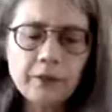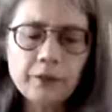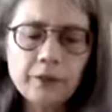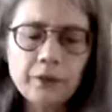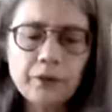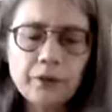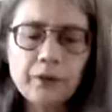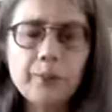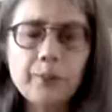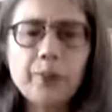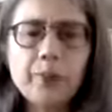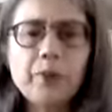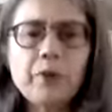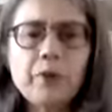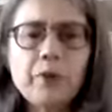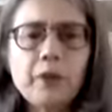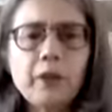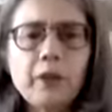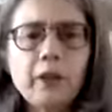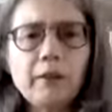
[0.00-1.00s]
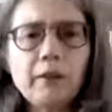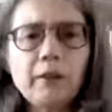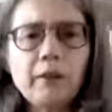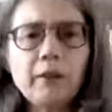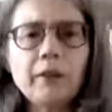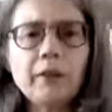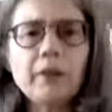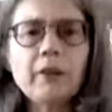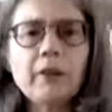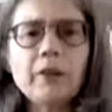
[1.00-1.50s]
are supposed to give
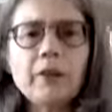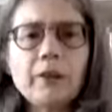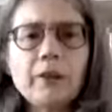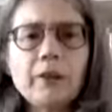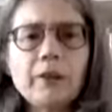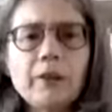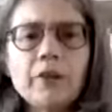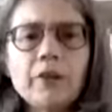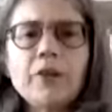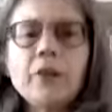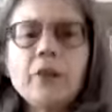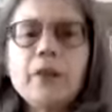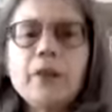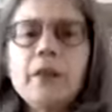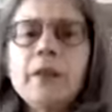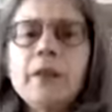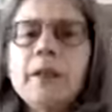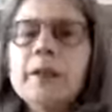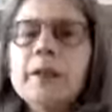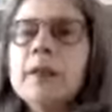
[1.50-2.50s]
us our energy,